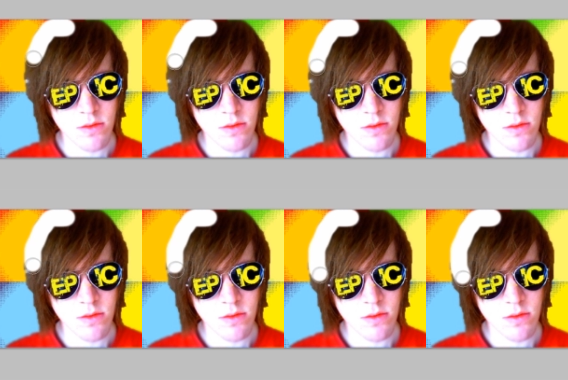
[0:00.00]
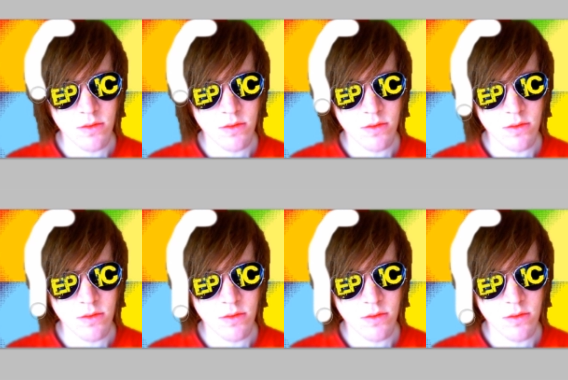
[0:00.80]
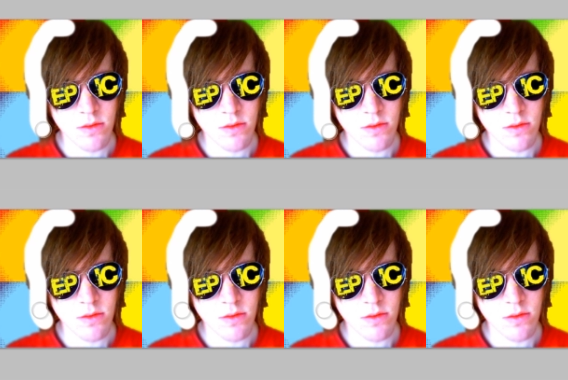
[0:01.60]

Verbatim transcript: Let's cover everything up.